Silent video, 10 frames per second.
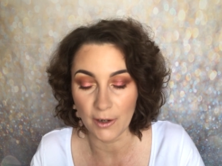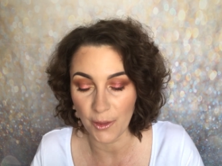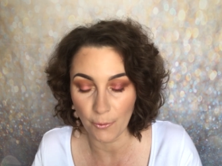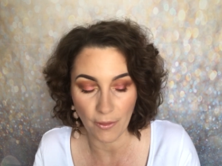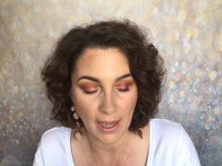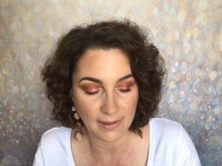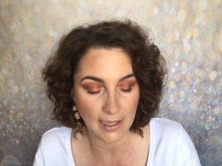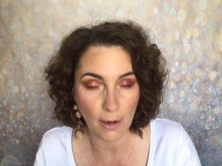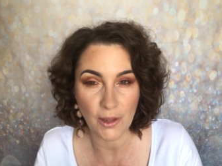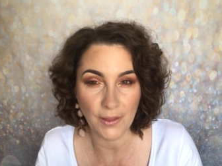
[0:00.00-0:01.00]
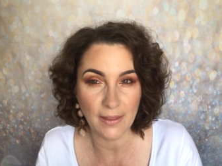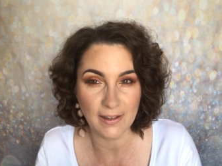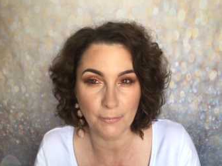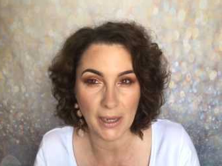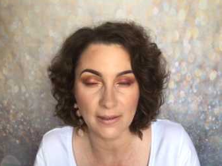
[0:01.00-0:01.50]
and I thought that's the only thing
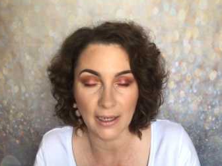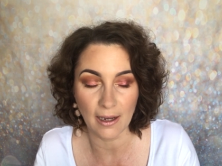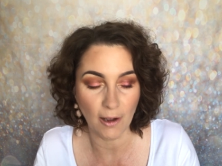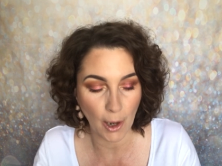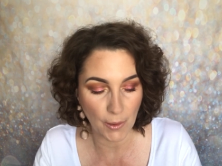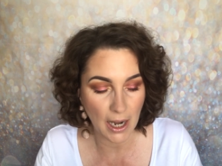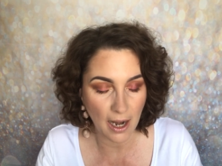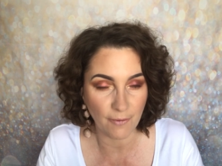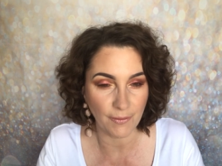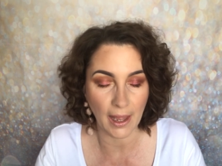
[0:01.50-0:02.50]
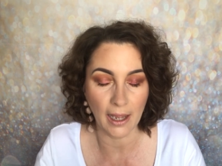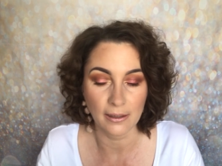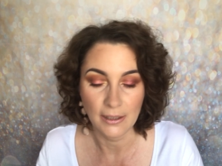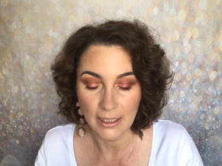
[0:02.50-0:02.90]
that's missing. I would love that.